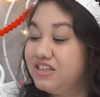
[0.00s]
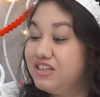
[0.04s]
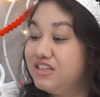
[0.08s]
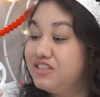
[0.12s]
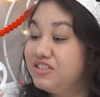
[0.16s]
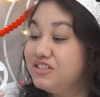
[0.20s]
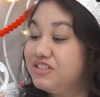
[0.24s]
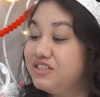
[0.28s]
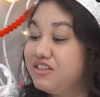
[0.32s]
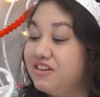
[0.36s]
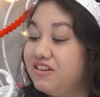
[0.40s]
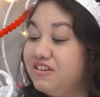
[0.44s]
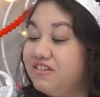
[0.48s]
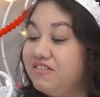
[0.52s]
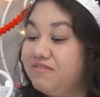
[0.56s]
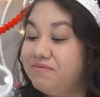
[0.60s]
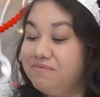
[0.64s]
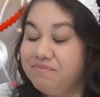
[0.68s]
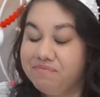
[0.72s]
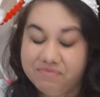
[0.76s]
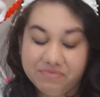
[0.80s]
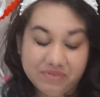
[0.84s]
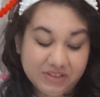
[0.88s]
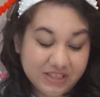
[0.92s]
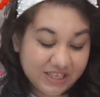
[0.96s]
So
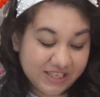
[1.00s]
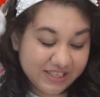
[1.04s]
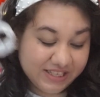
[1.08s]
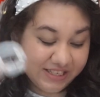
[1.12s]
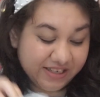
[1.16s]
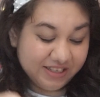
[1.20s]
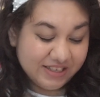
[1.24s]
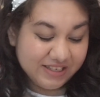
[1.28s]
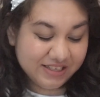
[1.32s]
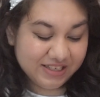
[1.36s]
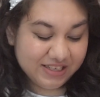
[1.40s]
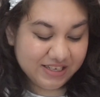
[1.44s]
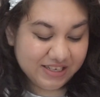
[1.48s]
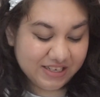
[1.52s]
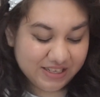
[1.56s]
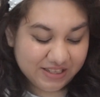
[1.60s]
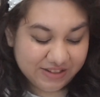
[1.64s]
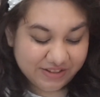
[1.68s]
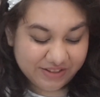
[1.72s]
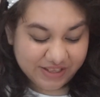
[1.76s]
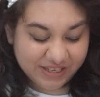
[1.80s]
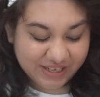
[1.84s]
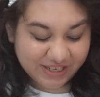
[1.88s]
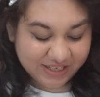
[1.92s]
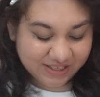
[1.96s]
I got
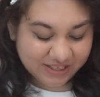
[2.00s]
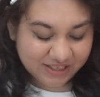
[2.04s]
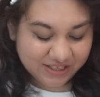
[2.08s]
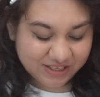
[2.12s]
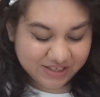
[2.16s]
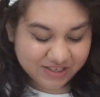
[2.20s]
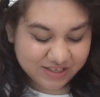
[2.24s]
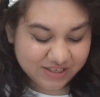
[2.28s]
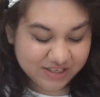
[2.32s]
that,